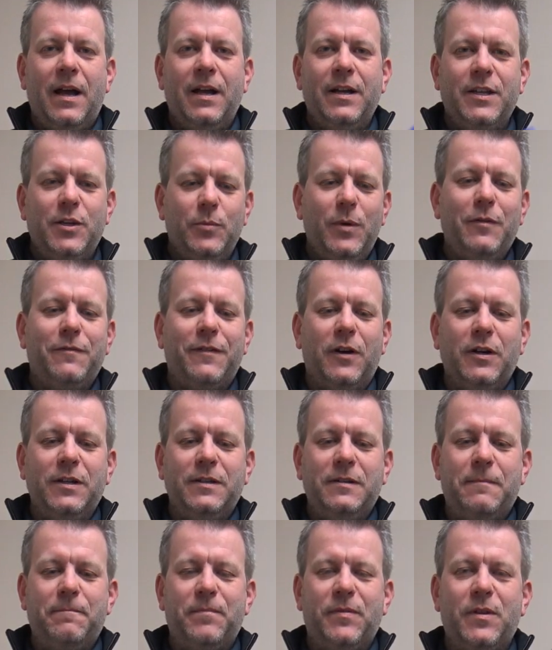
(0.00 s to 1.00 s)
You will
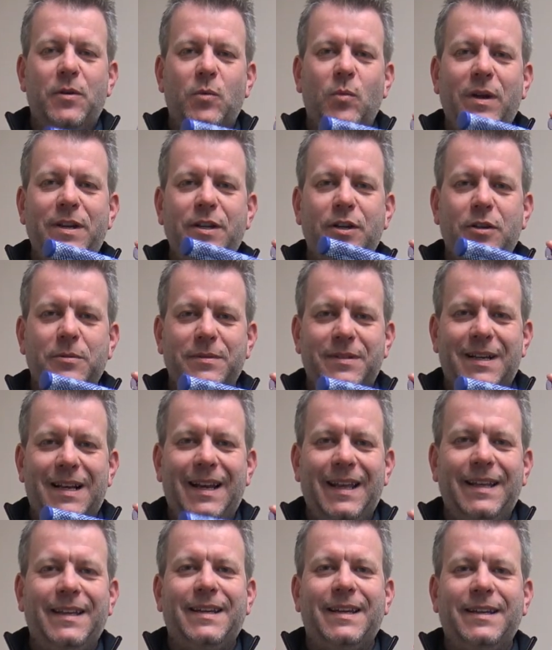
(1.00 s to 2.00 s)
find that when you come to
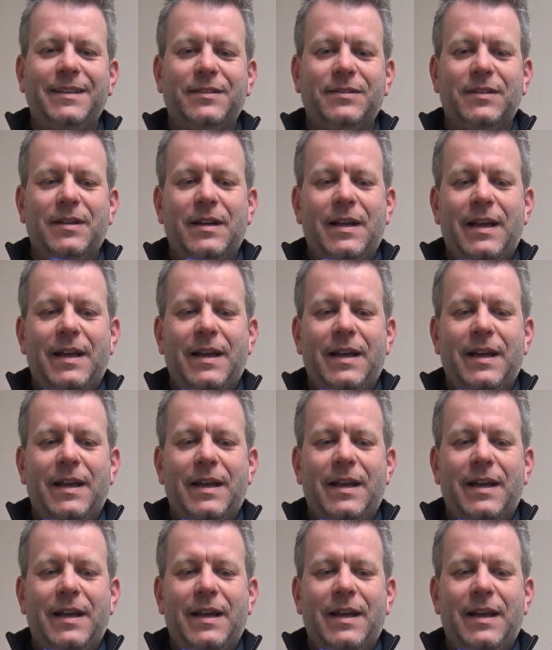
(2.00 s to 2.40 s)
clean it,